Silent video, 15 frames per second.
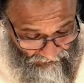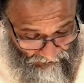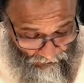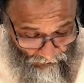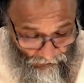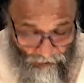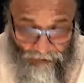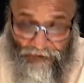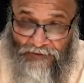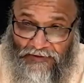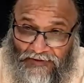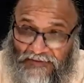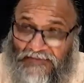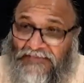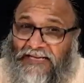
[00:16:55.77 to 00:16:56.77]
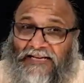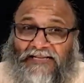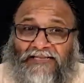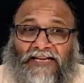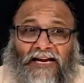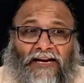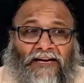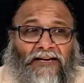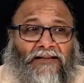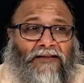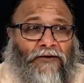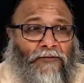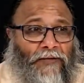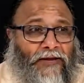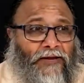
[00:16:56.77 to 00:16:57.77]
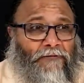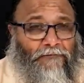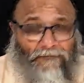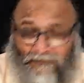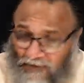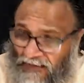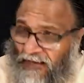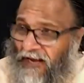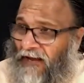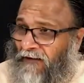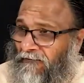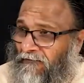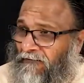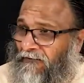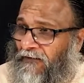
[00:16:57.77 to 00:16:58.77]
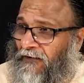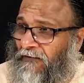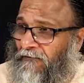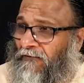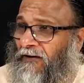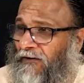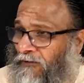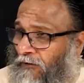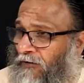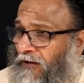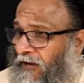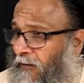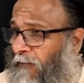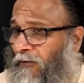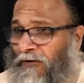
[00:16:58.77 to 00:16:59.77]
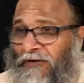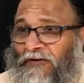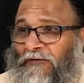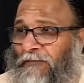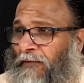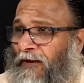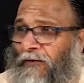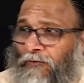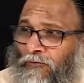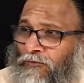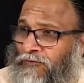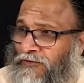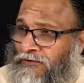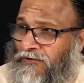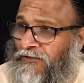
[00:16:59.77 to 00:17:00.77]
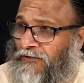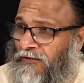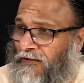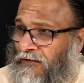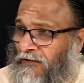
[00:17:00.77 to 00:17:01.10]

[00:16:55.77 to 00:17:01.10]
So this is exactly the way we have. We are talking about these big goons,